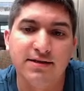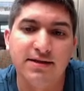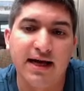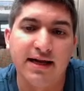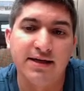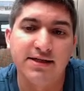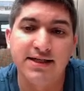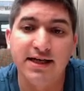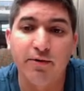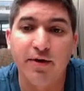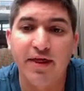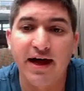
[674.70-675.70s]
And to
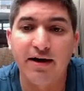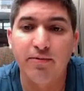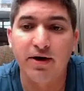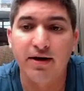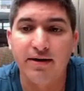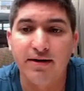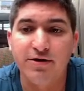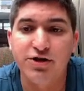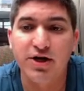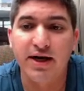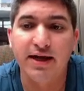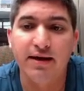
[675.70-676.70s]
deal with that, well,
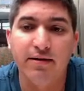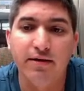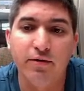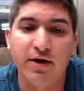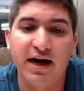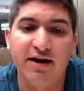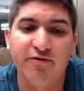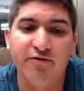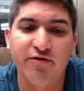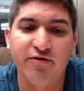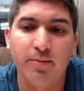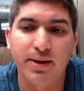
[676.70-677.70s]
usually you
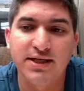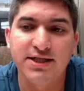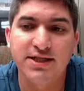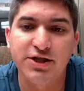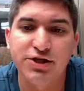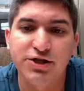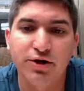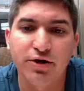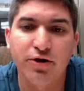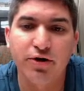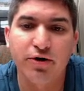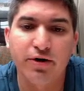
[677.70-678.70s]
have compensation
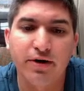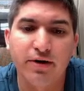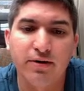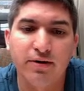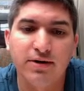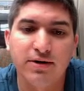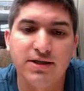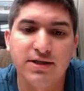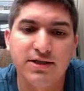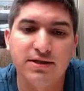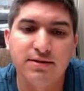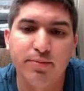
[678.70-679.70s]
coils,
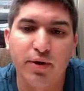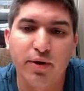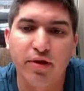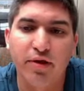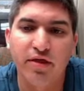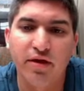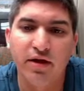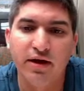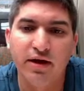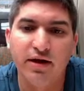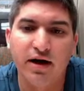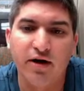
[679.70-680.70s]
both on the
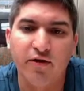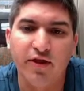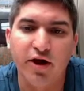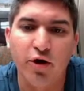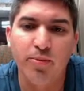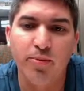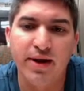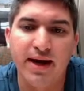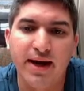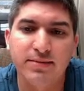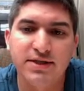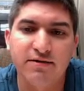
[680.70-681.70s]
OPMs around
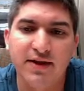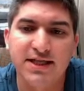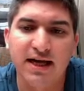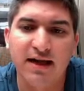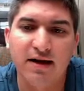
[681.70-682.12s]
the cell.